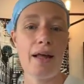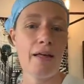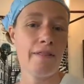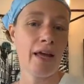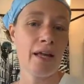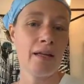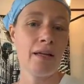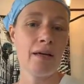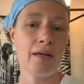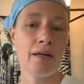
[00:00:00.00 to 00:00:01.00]
And
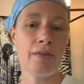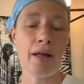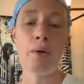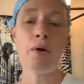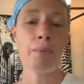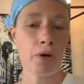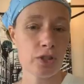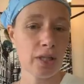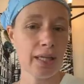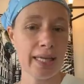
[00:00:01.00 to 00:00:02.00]
then I will
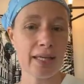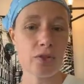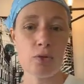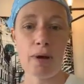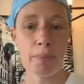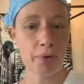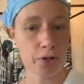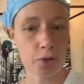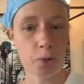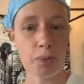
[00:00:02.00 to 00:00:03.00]
post a link to my
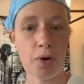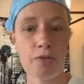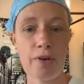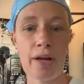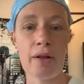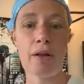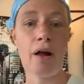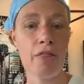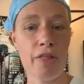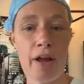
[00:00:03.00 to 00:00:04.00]
personal profile
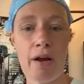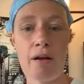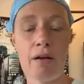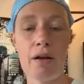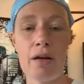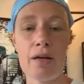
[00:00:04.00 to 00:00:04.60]
on there